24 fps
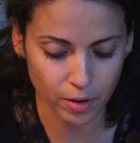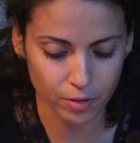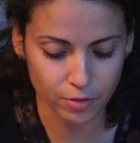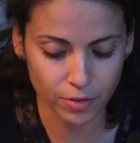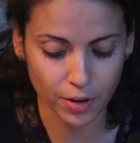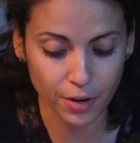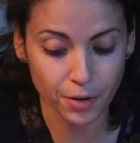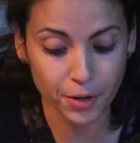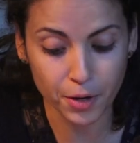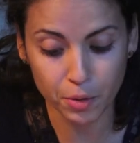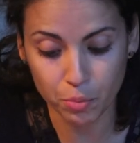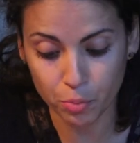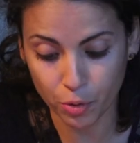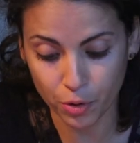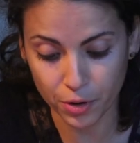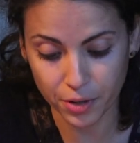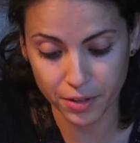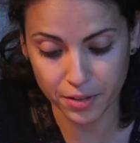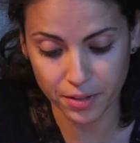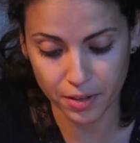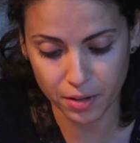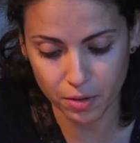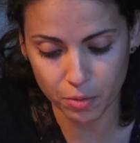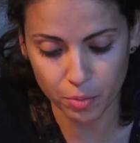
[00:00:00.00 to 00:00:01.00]
very
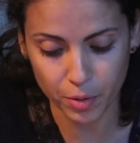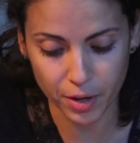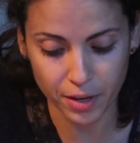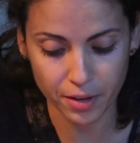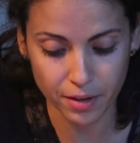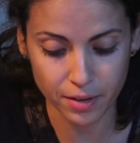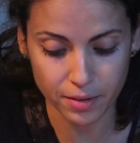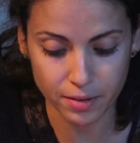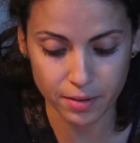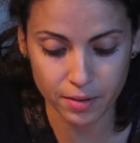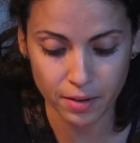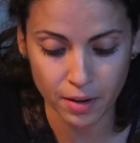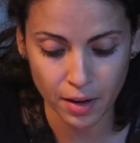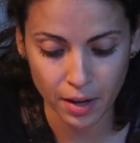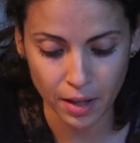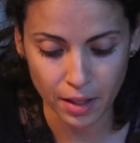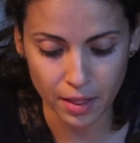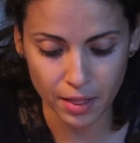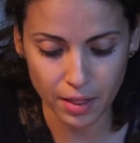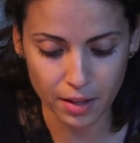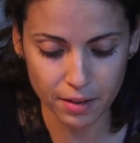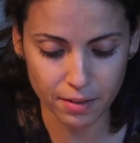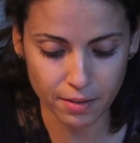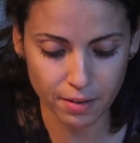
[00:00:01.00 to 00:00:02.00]
important, because
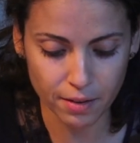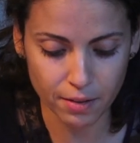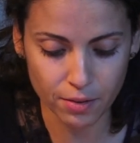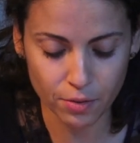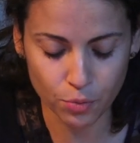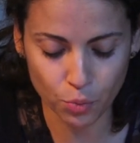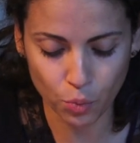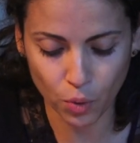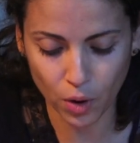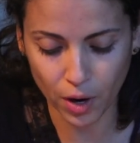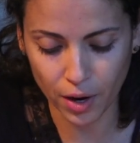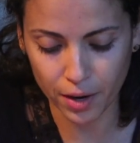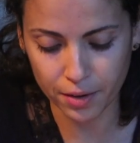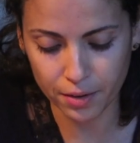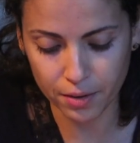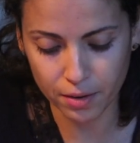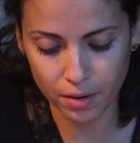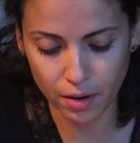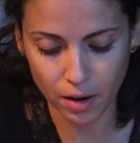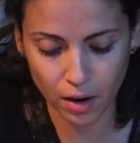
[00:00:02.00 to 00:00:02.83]
this is what